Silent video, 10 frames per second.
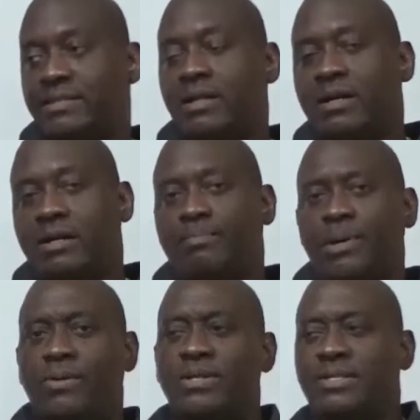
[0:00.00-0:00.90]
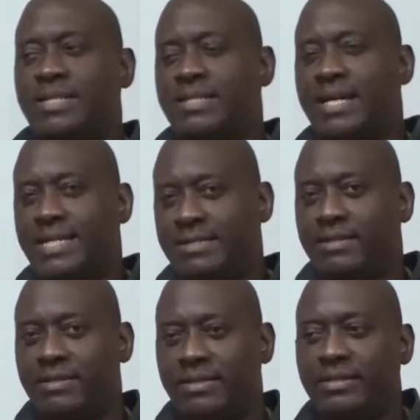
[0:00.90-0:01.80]
to other powers is an
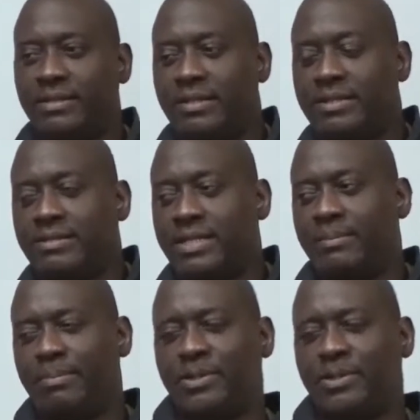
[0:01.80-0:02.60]
easier thing to understand,